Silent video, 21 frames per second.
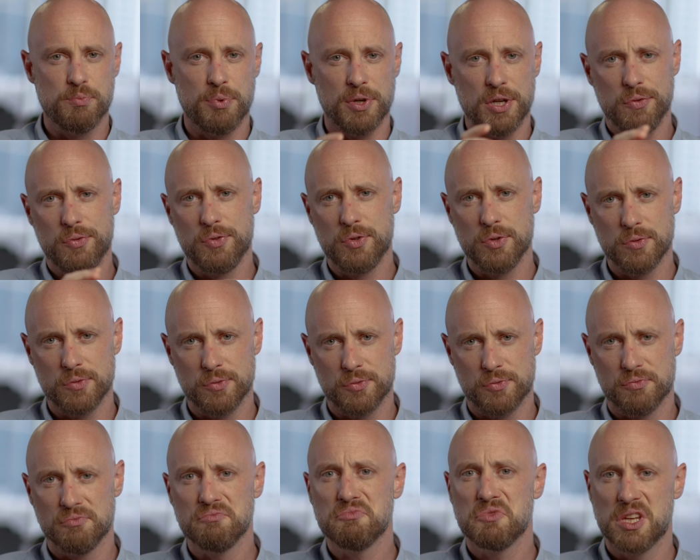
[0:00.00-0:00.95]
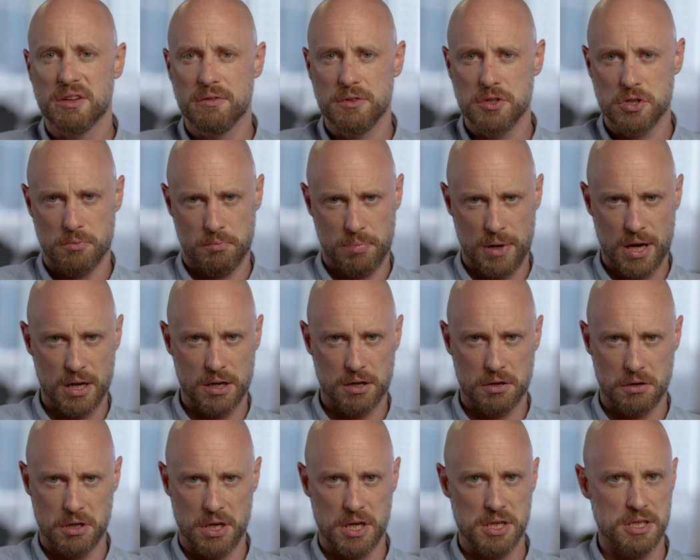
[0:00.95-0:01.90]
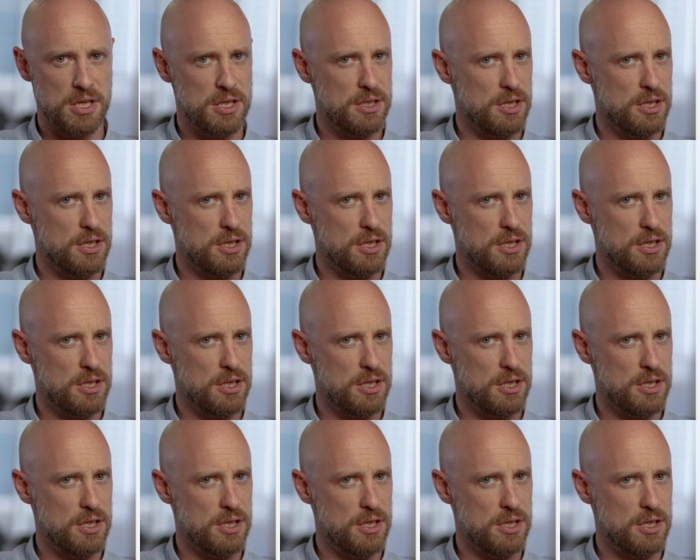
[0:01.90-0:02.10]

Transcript: but if you've given your banker an idea